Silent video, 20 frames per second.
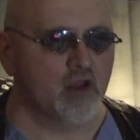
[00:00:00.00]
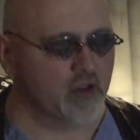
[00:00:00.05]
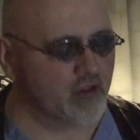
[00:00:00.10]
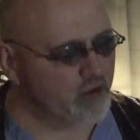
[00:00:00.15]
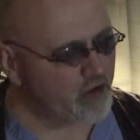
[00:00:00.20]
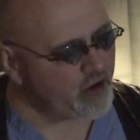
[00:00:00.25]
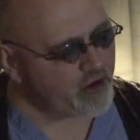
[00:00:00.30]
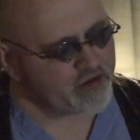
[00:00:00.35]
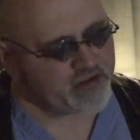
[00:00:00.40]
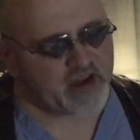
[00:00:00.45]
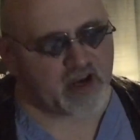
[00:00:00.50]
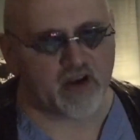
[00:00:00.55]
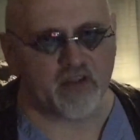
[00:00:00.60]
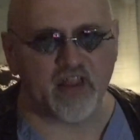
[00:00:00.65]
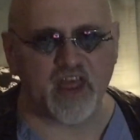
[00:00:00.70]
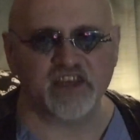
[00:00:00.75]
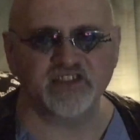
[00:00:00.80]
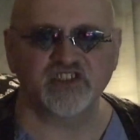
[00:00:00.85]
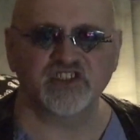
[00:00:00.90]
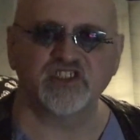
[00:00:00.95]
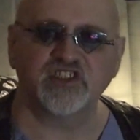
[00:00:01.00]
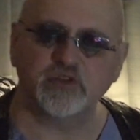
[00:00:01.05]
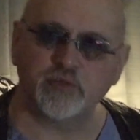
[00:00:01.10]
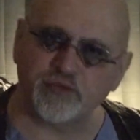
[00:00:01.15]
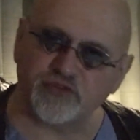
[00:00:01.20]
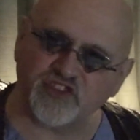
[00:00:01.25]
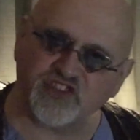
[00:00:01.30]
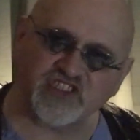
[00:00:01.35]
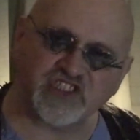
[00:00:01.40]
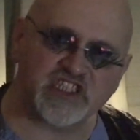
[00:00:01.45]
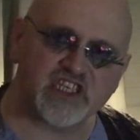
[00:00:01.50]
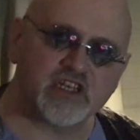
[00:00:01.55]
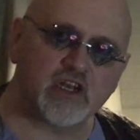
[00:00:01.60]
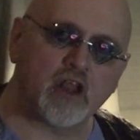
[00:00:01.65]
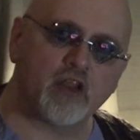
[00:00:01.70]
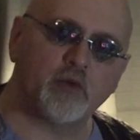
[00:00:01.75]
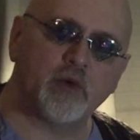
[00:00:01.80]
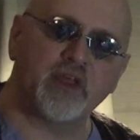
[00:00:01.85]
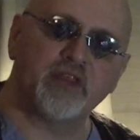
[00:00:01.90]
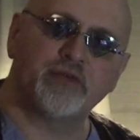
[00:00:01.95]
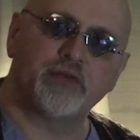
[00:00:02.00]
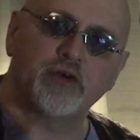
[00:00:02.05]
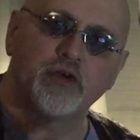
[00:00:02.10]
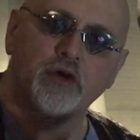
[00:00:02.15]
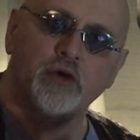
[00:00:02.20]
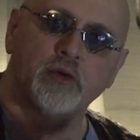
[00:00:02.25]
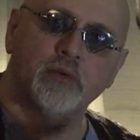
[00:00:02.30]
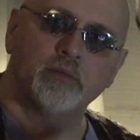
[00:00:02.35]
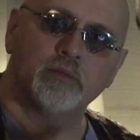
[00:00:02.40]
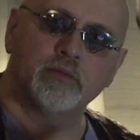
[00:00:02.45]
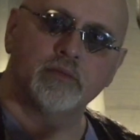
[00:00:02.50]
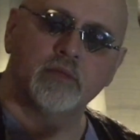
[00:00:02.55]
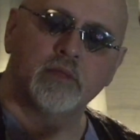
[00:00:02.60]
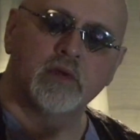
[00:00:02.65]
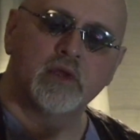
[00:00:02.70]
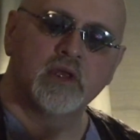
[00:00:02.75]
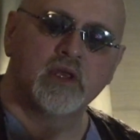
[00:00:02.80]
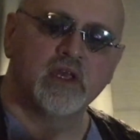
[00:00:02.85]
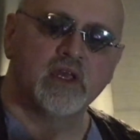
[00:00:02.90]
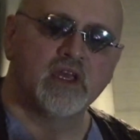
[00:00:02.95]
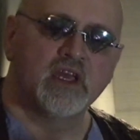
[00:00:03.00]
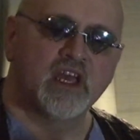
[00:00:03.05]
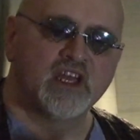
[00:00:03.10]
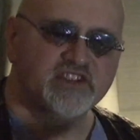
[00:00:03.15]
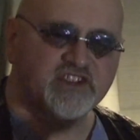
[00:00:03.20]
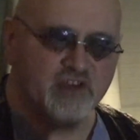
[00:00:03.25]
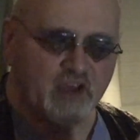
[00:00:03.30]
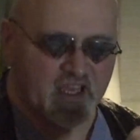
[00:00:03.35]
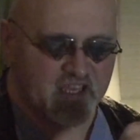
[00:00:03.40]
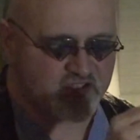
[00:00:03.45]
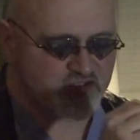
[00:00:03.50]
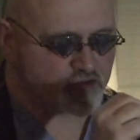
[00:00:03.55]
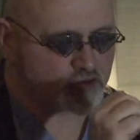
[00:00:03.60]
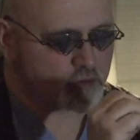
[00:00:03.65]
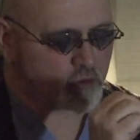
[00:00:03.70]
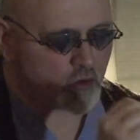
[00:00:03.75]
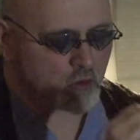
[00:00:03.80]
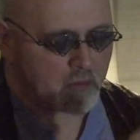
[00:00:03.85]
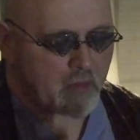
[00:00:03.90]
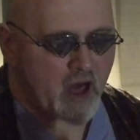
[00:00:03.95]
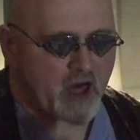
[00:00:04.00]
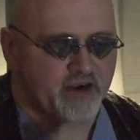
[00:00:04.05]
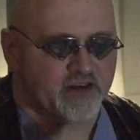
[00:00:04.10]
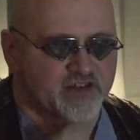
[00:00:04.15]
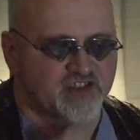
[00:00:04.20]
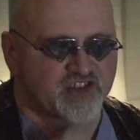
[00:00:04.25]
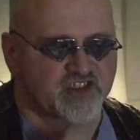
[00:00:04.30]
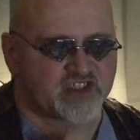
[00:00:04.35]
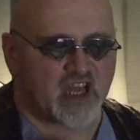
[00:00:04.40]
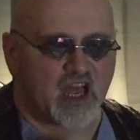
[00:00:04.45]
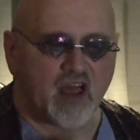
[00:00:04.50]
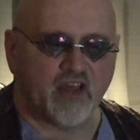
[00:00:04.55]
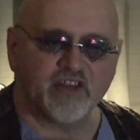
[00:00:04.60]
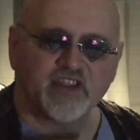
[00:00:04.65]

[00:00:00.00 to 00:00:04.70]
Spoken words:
learn their lessons, and proceed all the way through until I get to a more modern style.